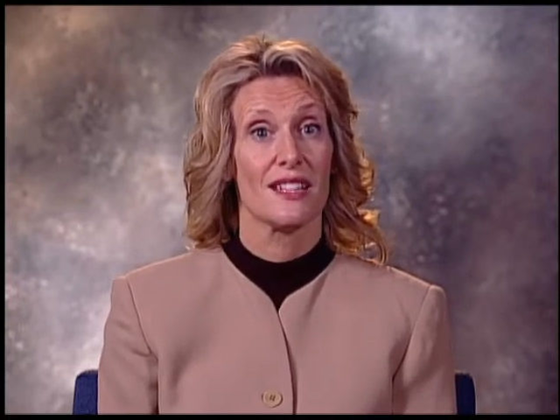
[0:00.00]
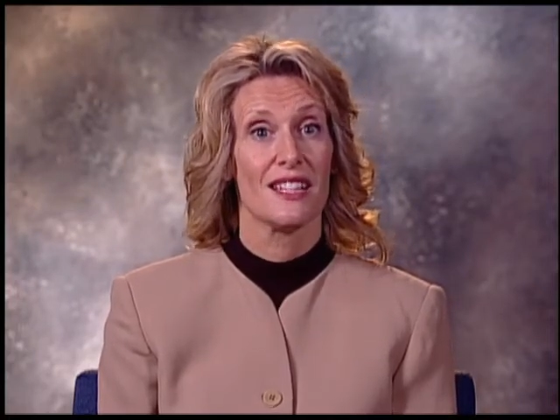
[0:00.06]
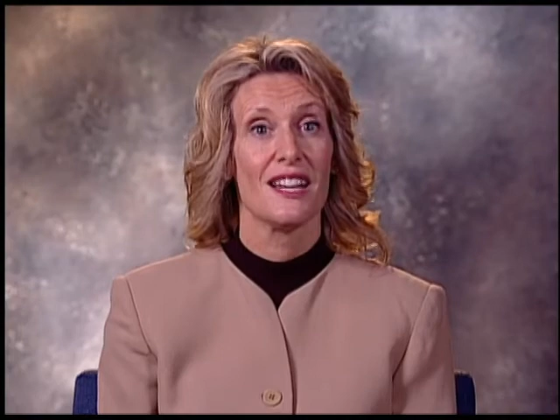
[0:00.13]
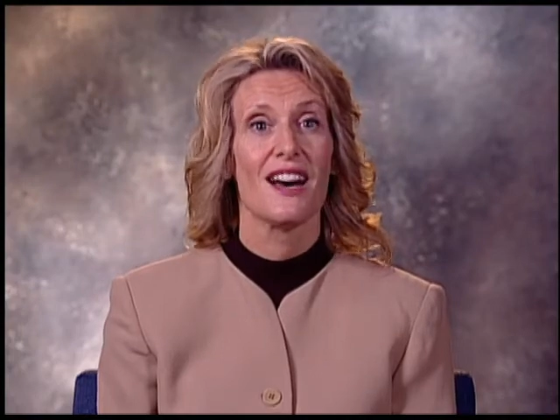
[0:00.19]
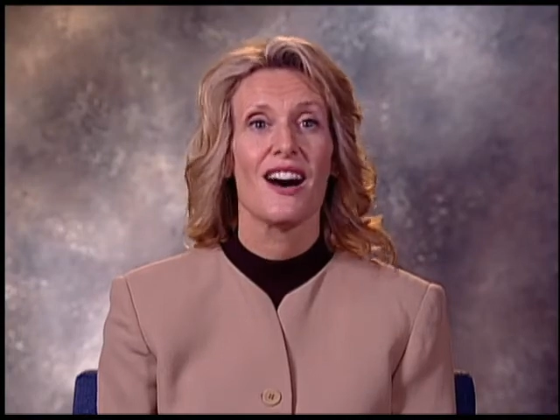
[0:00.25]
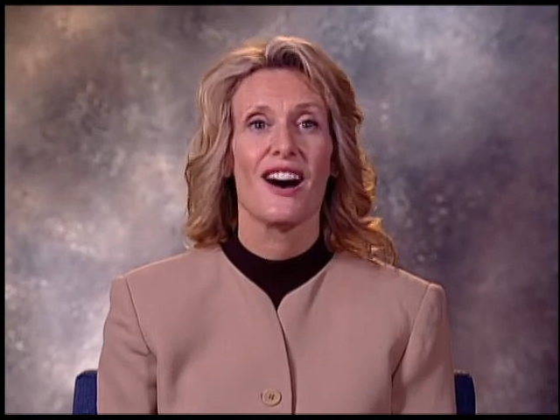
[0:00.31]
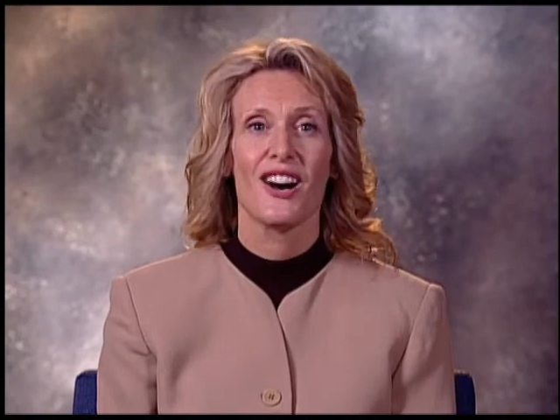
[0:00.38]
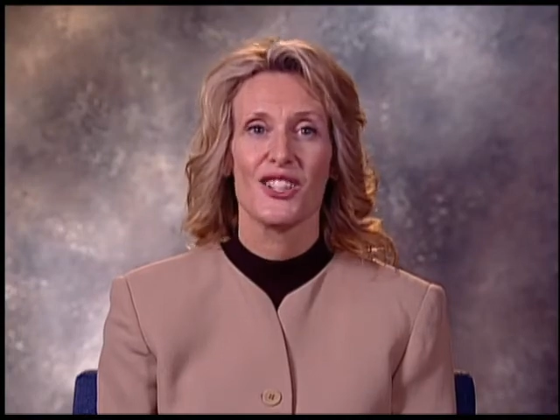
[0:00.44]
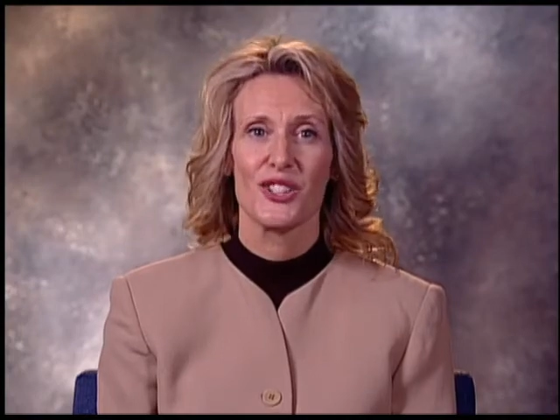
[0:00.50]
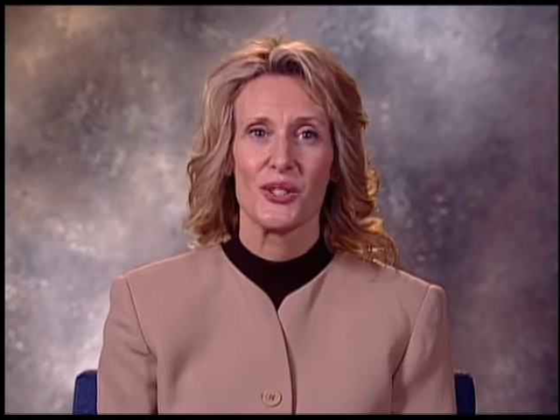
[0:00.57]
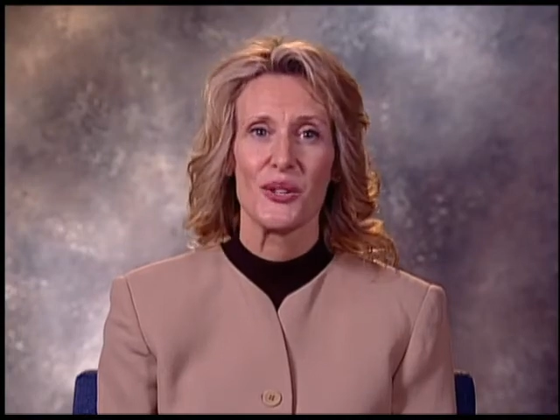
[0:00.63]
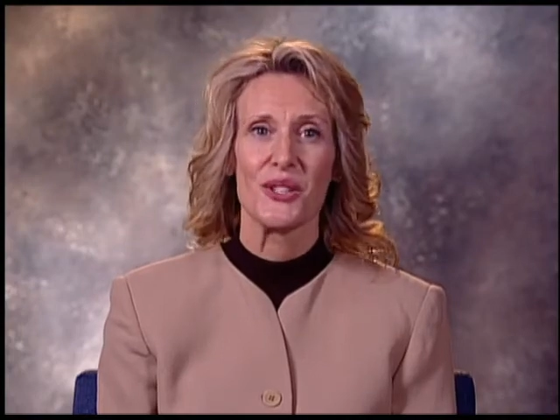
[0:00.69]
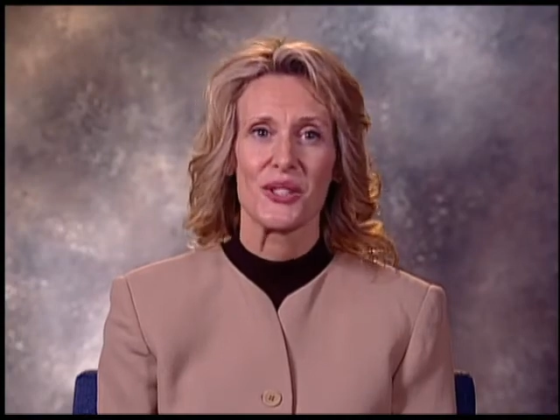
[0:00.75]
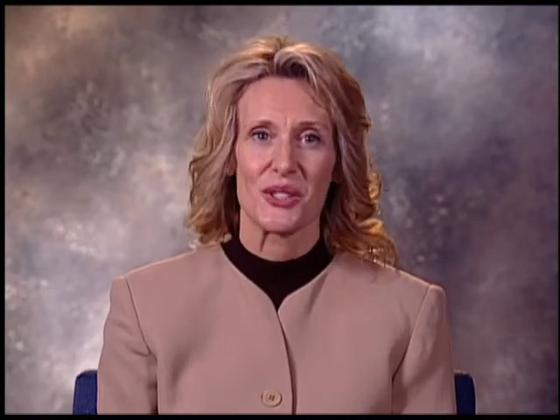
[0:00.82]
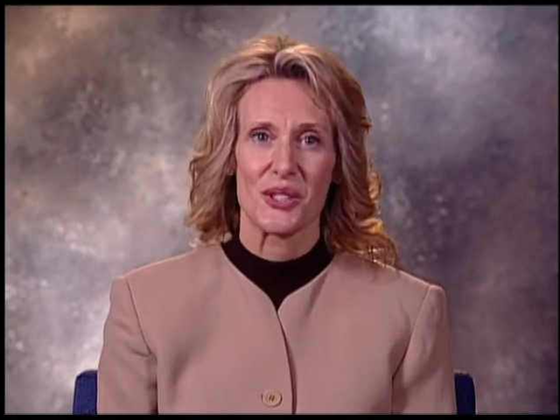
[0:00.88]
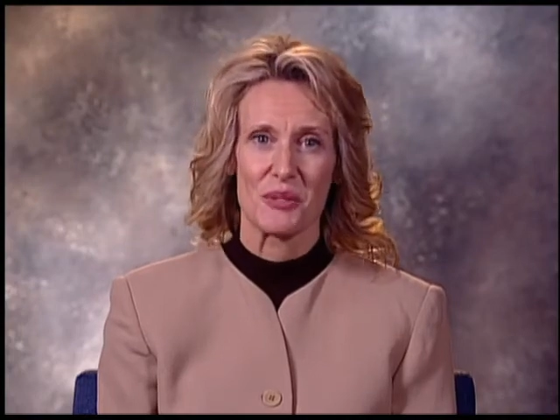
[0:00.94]
A lawyer
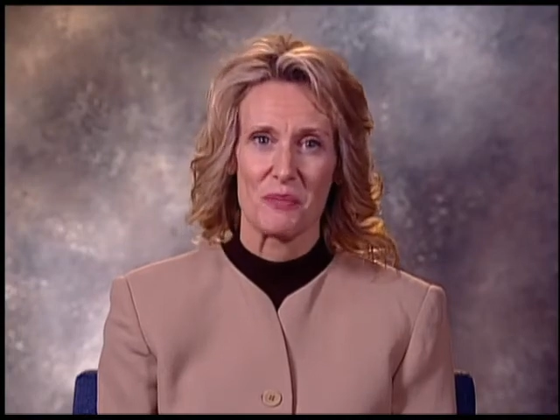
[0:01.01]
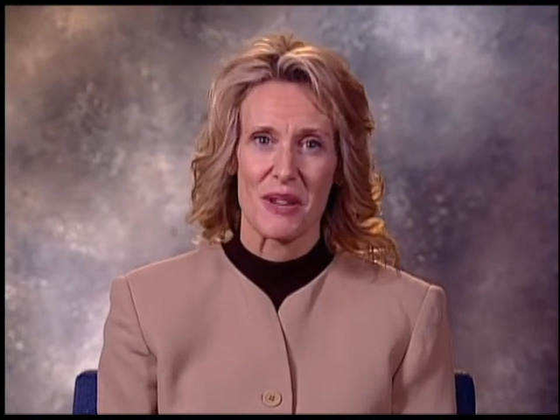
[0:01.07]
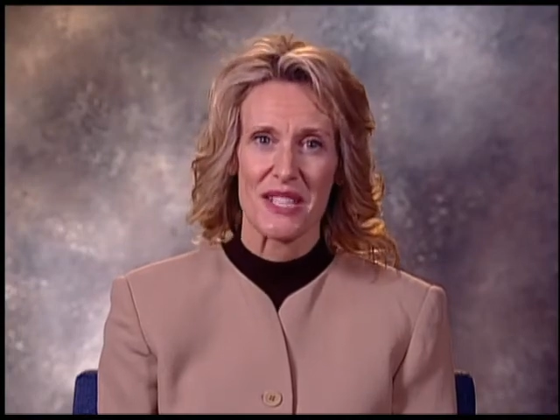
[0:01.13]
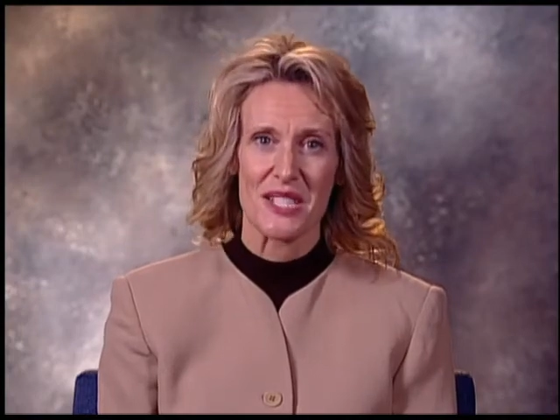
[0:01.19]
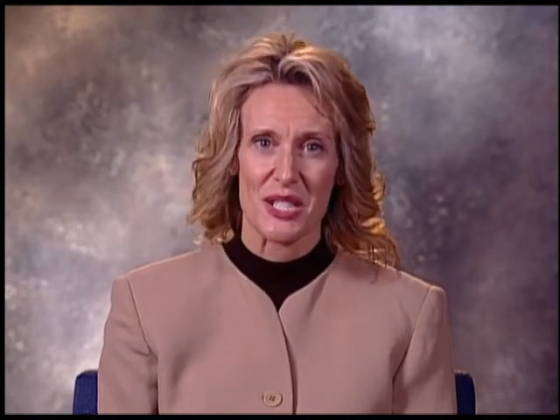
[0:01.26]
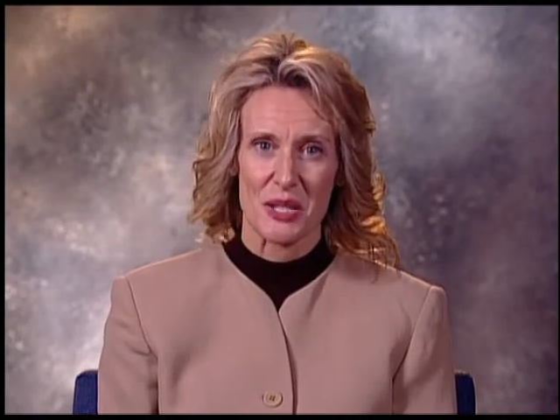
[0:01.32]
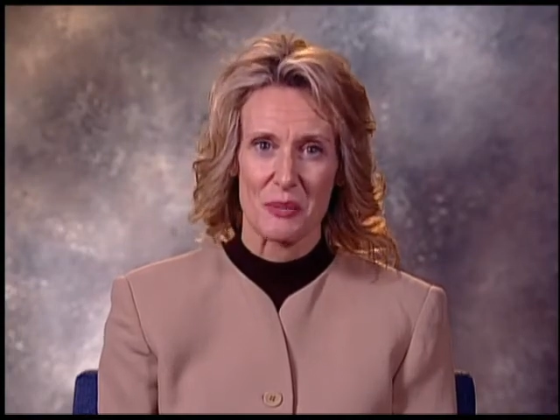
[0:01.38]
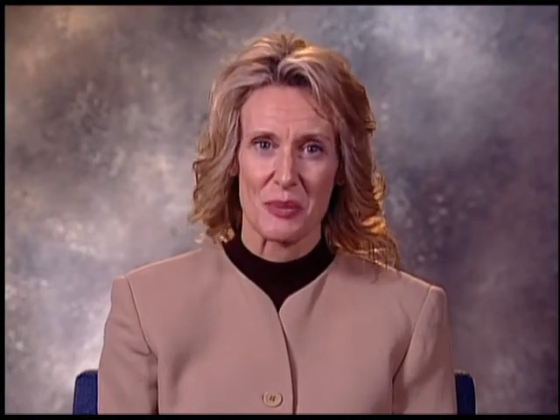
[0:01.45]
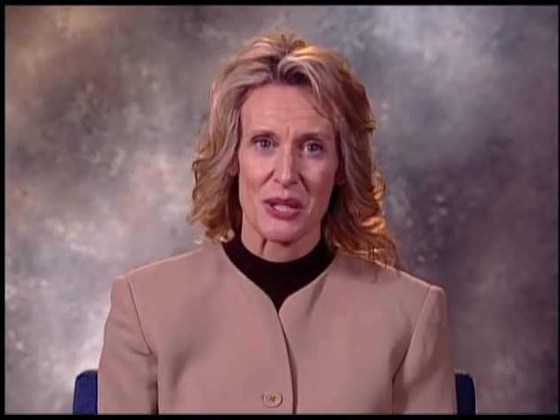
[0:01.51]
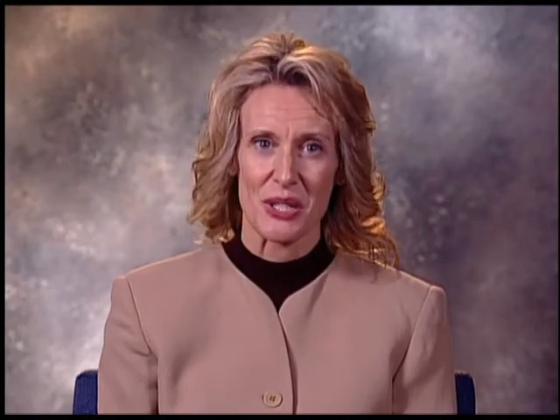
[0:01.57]
could best explain your